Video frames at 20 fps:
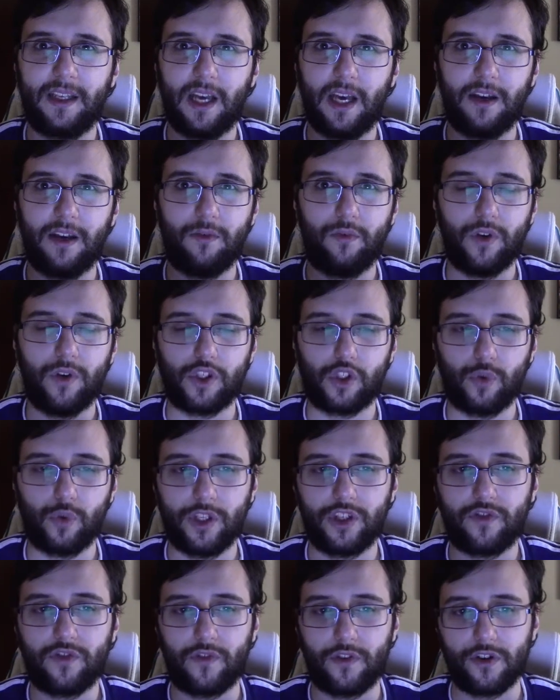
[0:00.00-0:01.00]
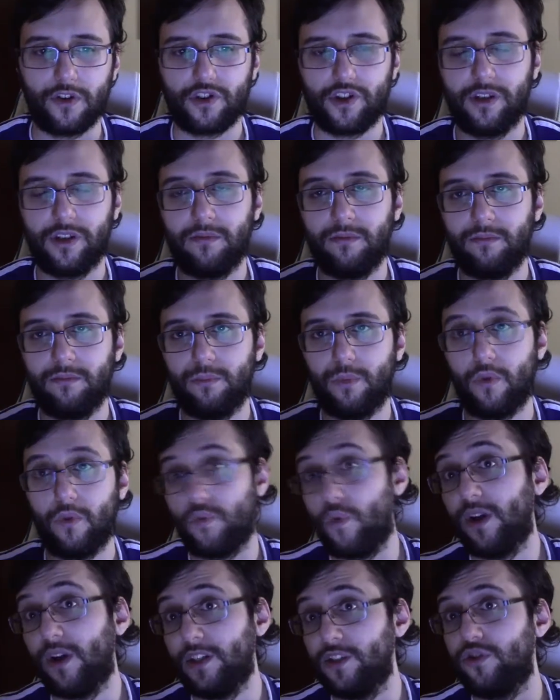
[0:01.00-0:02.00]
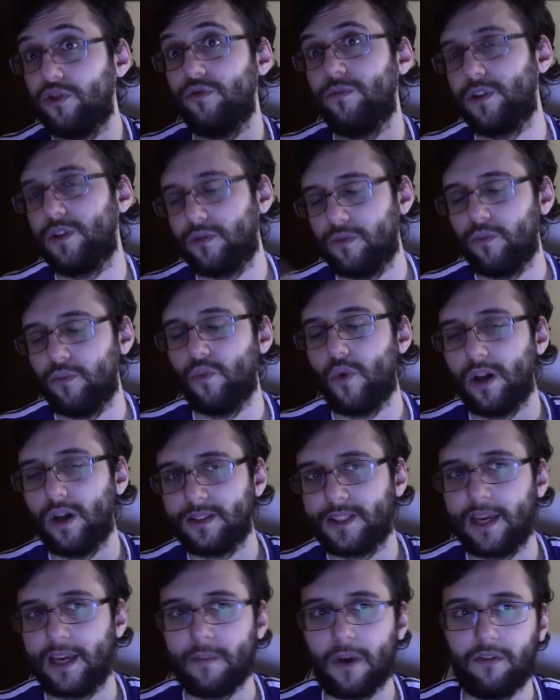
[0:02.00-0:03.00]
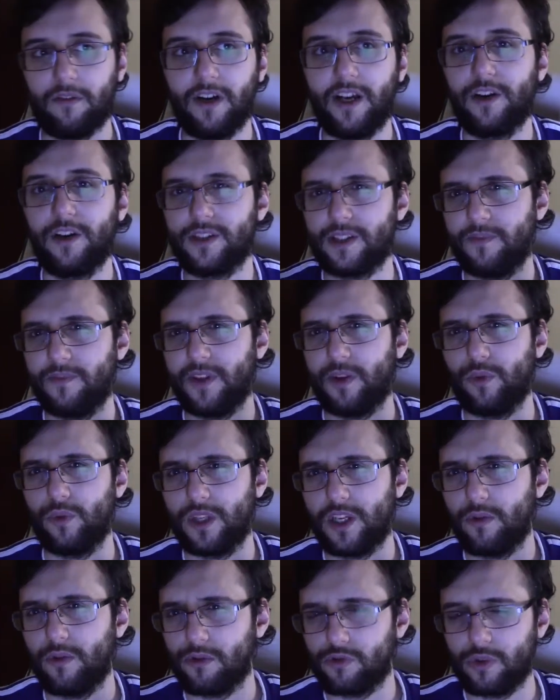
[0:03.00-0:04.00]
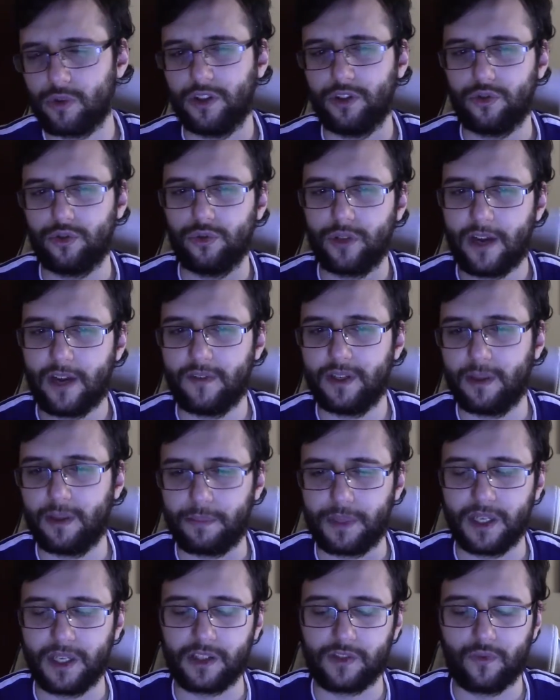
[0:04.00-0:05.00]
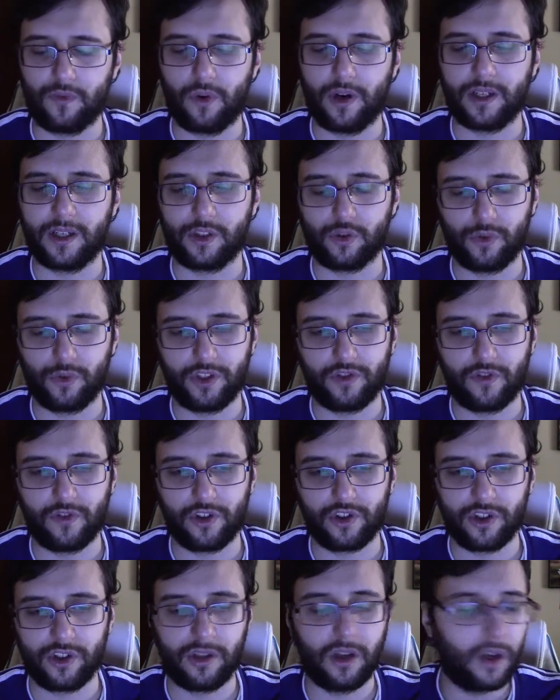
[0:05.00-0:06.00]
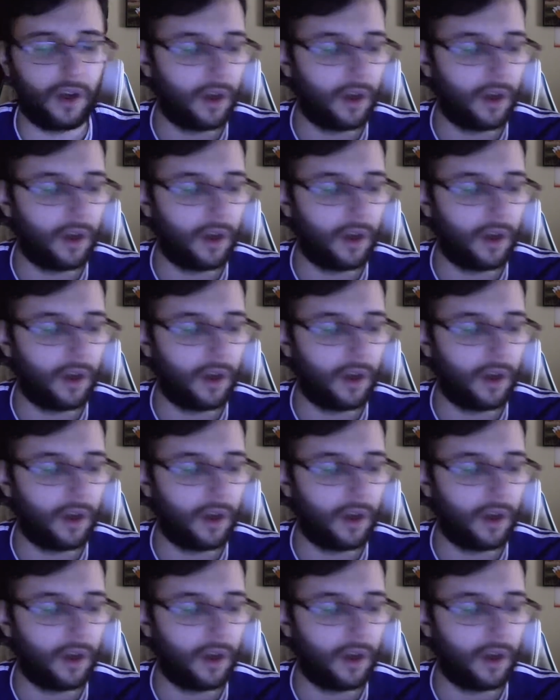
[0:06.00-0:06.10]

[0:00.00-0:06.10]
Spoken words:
a Switch version, both 1 and 2, but 1 came out later. Same thing with Heroes 1 and 2, I mean the PS4 and the Switch version.